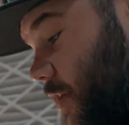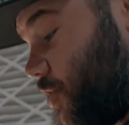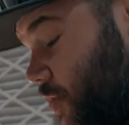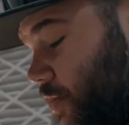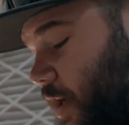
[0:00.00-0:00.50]
it
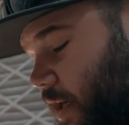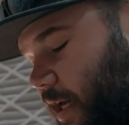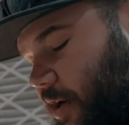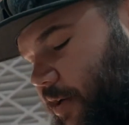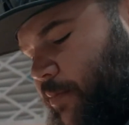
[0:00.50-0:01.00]
should knock
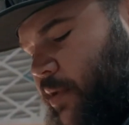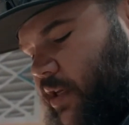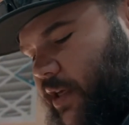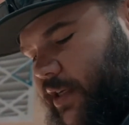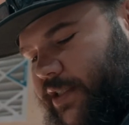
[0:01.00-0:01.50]
out a good bit
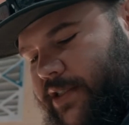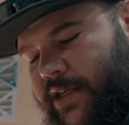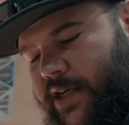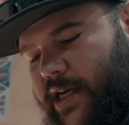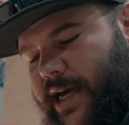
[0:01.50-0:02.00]
of this.
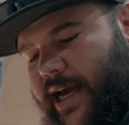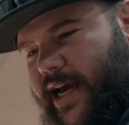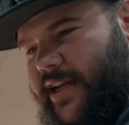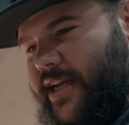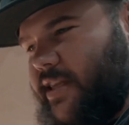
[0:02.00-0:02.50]

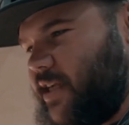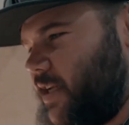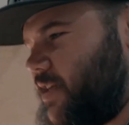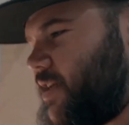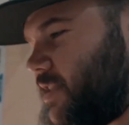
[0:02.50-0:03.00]
And anything
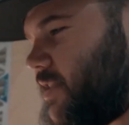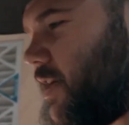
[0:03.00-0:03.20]
it doesn't